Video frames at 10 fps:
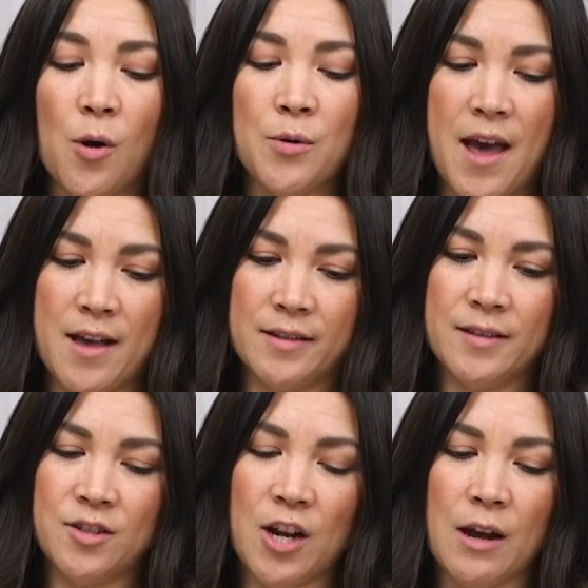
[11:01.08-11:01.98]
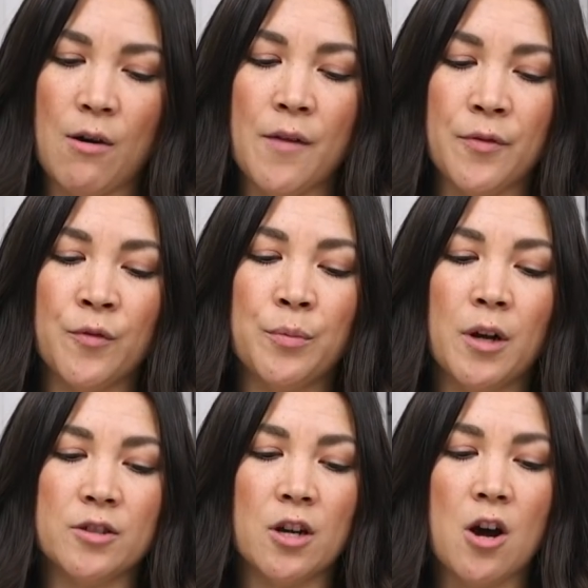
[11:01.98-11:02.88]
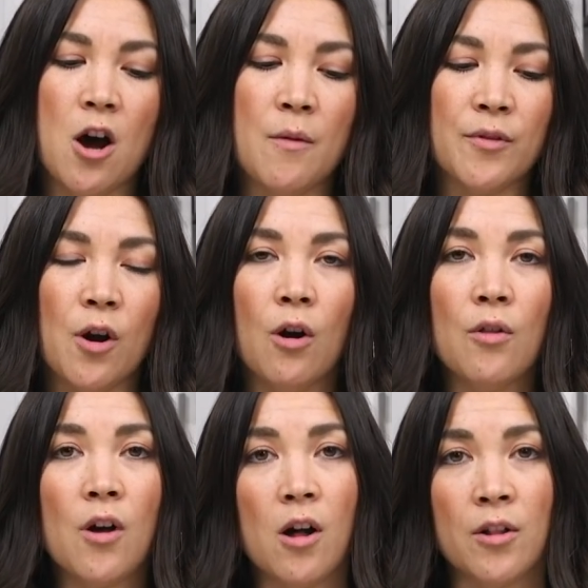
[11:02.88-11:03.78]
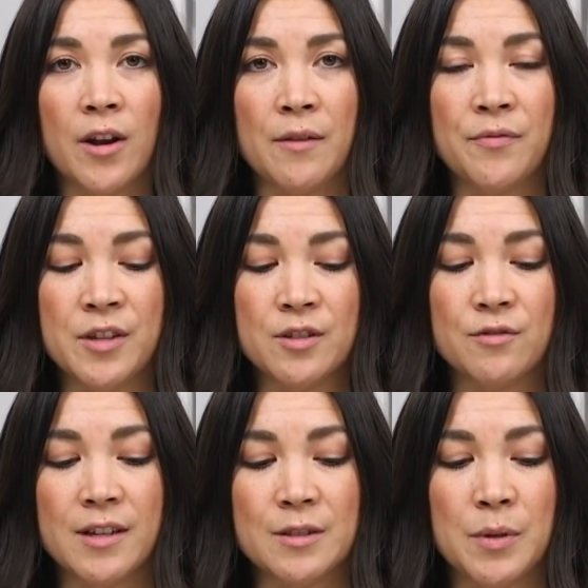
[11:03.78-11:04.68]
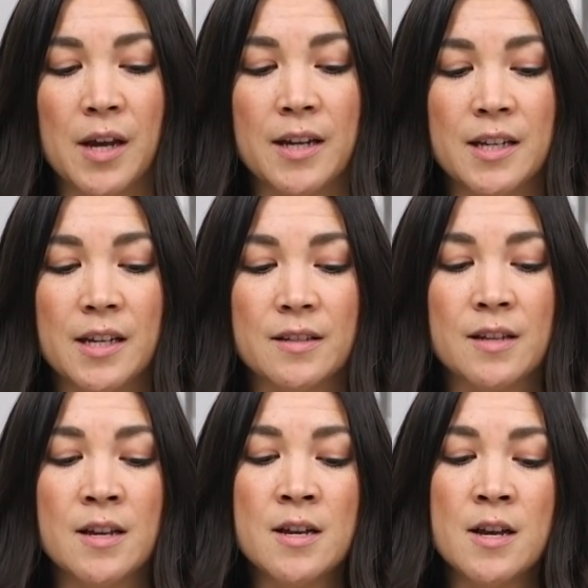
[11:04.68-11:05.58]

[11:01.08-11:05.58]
Oh yes, check out hotforfoodblog.com for all the holiday feast recipe ideas.